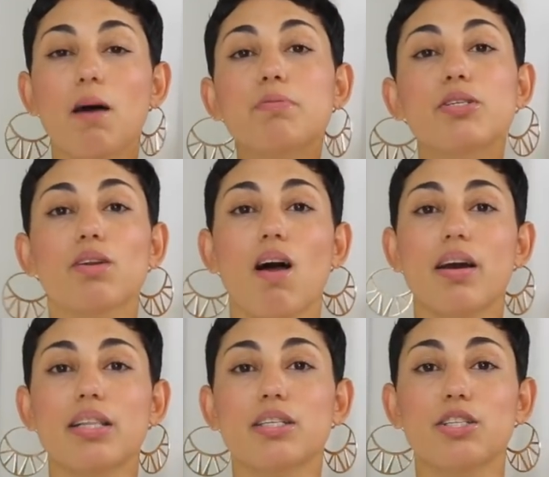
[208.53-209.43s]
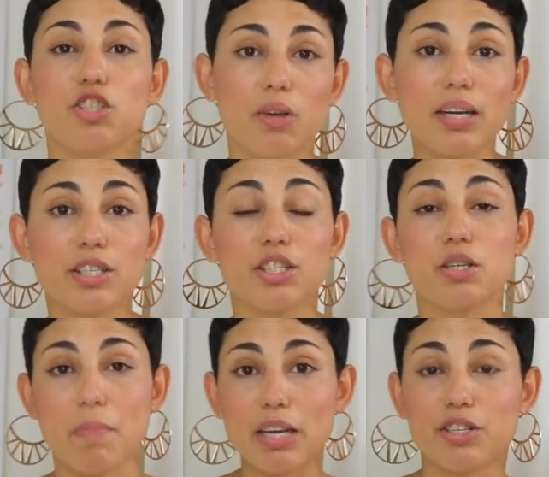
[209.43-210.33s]
helps you along in the construction
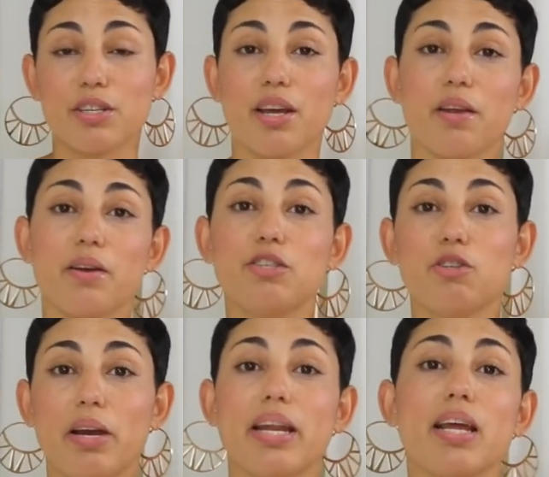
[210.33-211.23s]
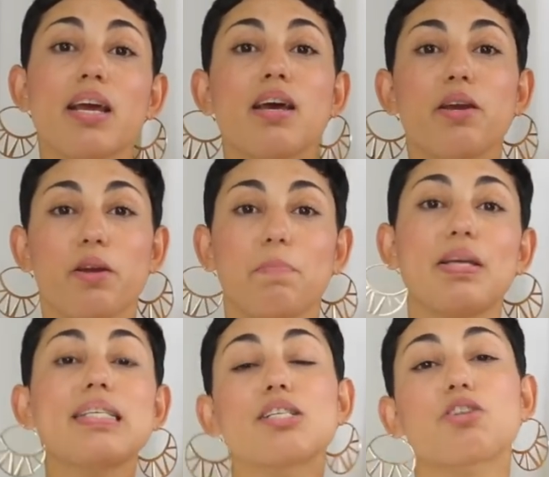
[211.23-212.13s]
to make sure that you're adjoining your
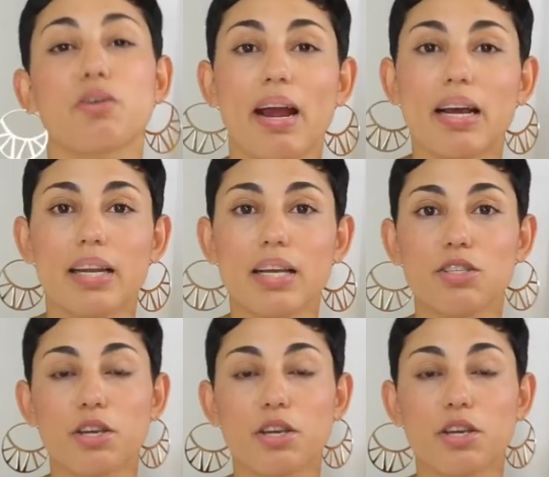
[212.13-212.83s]
pieces correctly.